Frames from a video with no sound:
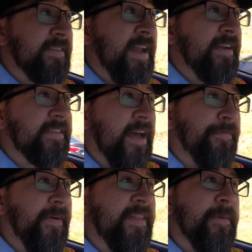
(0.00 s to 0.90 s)
Now just gotta
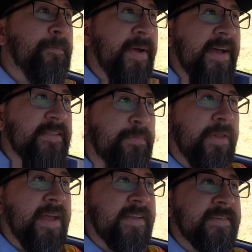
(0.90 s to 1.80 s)
find the best
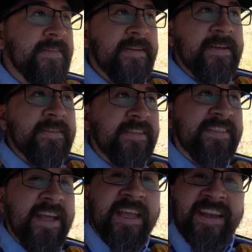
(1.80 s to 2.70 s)
place to
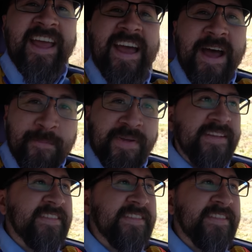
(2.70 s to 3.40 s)
take an epic